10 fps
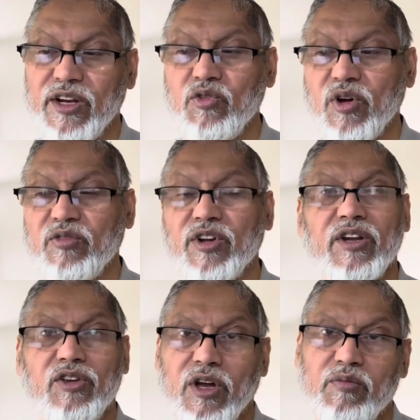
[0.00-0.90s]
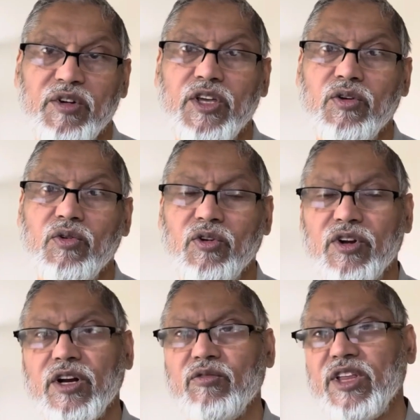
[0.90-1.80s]
whoever among you who
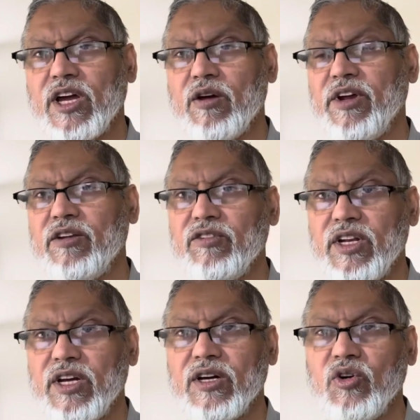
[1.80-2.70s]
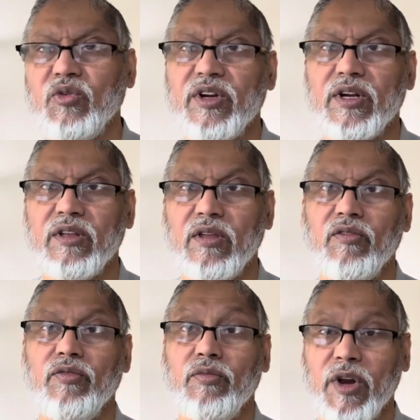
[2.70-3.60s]
turn away the command of Allah over
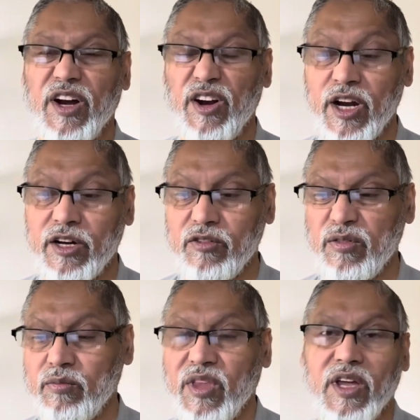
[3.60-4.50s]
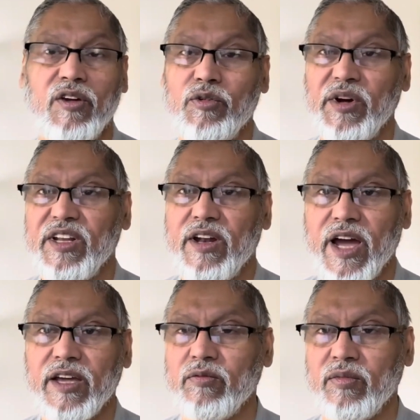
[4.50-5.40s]
blood relative, everybody
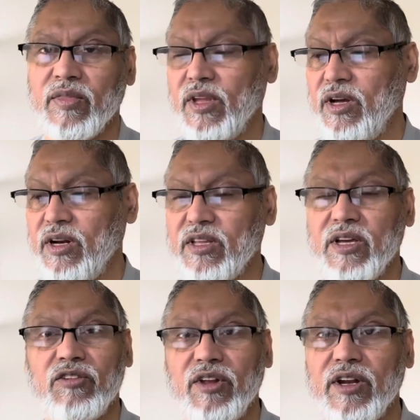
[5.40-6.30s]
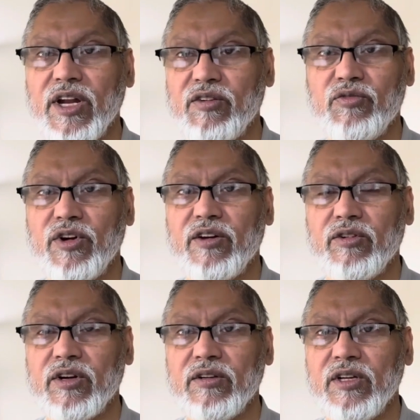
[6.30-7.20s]
die. Nothing is going to left
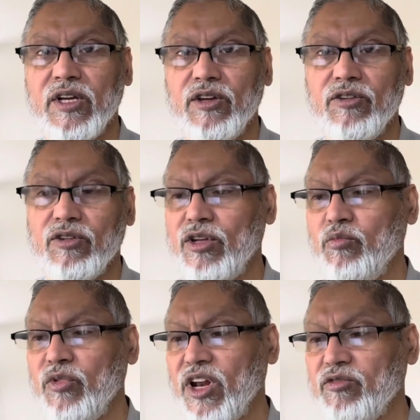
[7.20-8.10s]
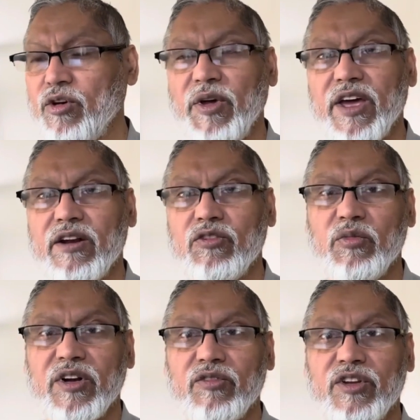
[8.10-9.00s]
forever. So the beloved parents,
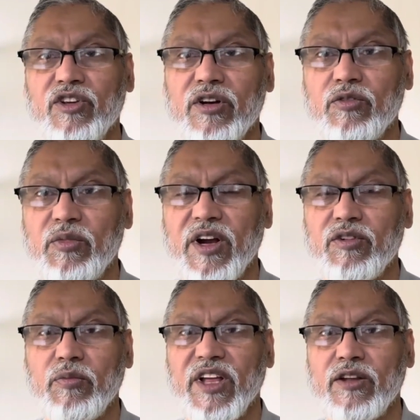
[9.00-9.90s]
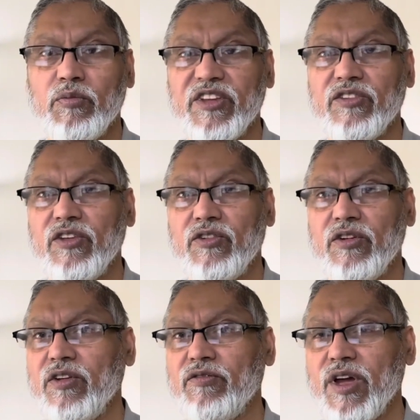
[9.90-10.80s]
beloved children, beloved brother,
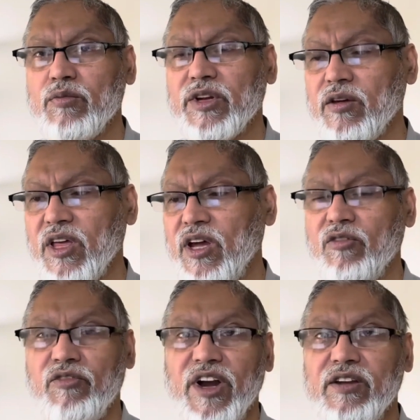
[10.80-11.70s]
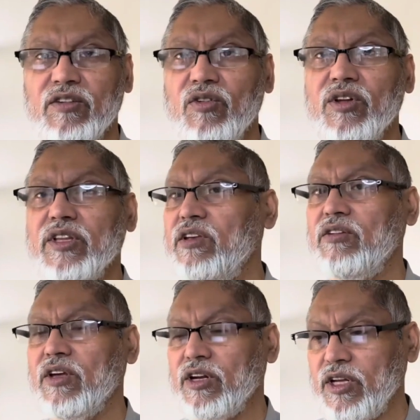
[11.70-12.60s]
sisters and family, friends, all these
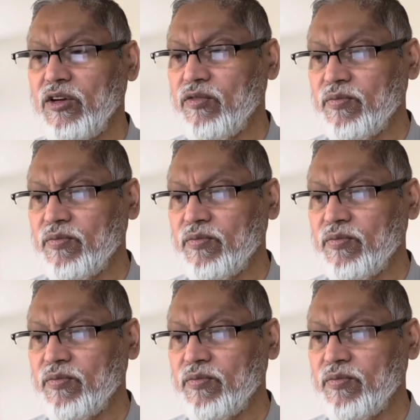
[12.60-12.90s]
going to leave.